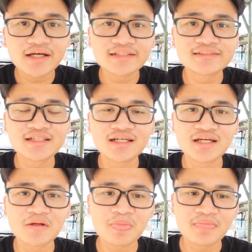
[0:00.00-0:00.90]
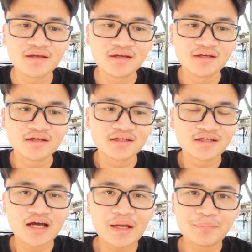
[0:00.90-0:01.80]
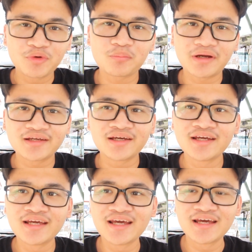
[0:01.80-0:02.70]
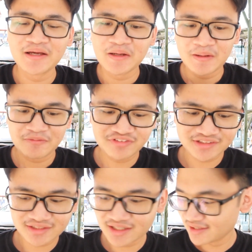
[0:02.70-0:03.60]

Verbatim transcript: Guys, I broke my feet